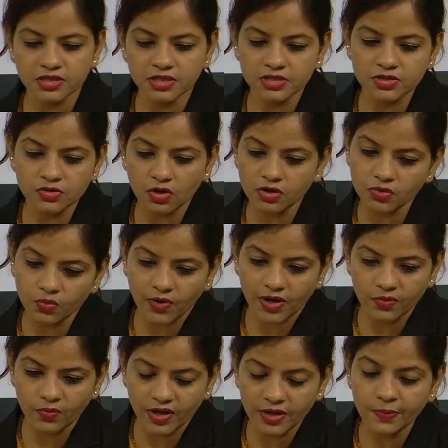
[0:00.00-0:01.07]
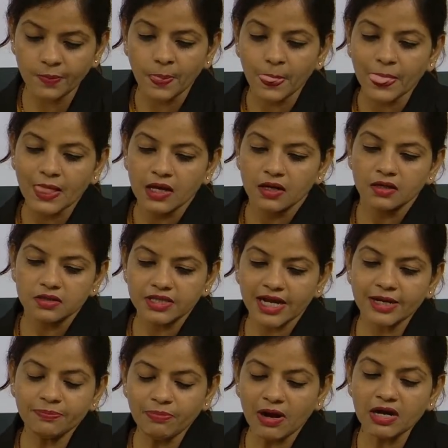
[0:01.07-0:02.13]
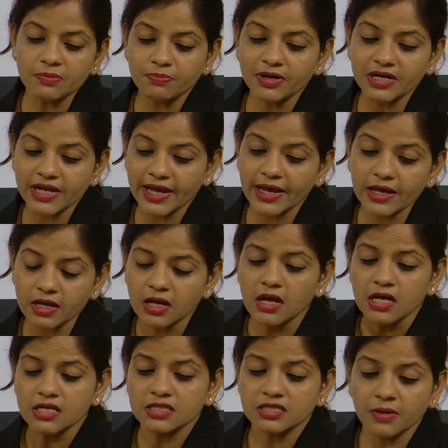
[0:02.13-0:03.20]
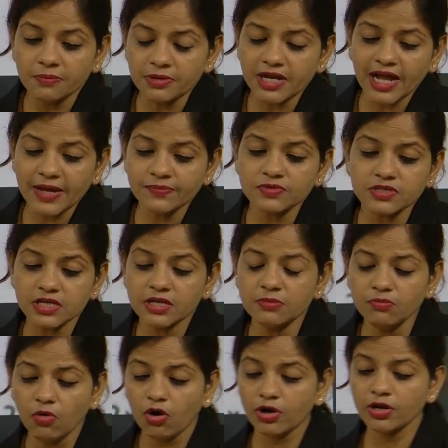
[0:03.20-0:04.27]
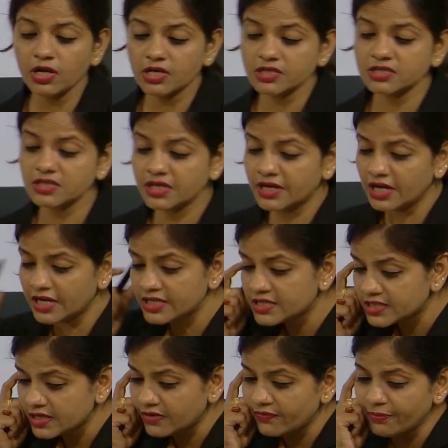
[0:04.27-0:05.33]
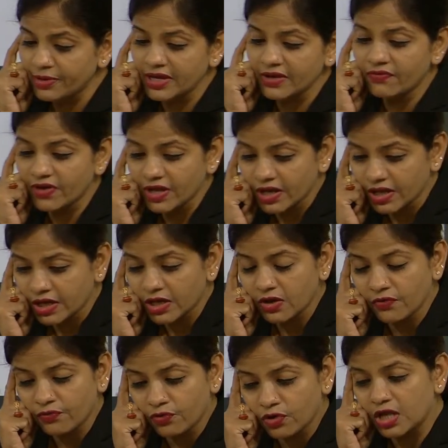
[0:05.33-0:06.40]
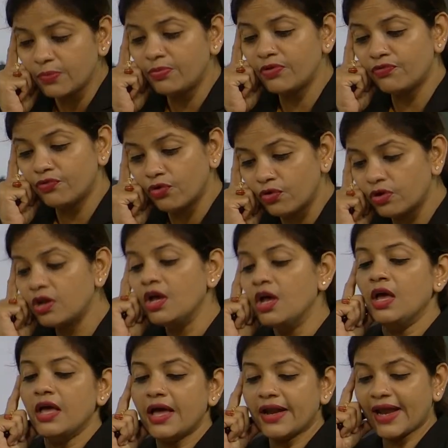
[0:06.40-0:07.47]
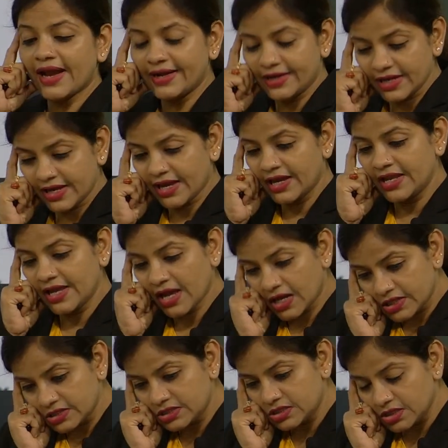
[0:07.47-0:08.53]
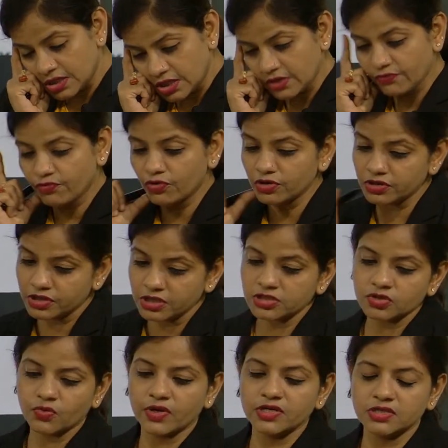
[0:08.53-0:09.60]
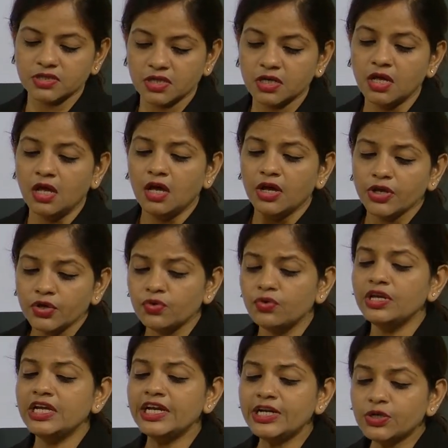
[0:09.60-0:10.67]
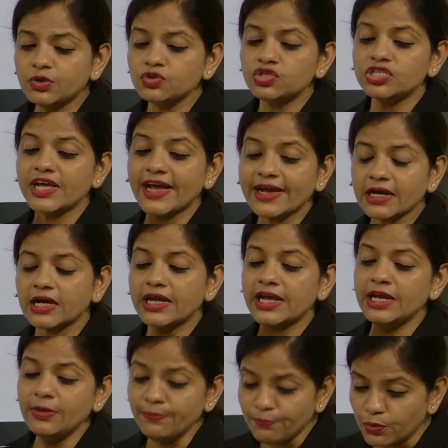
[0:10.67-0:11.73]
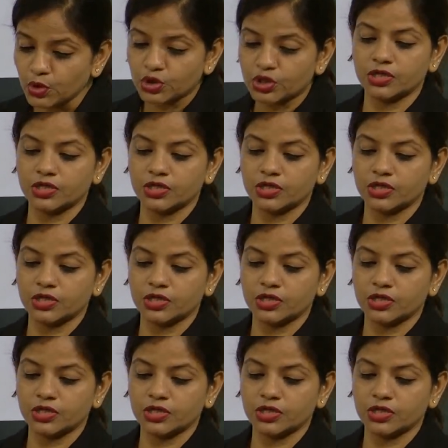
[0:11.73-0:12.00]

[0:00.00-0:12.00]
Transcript: is not 1 that part, but here sometimes in modulus, listen me very carefully before writing any answer for this question. You need to check input,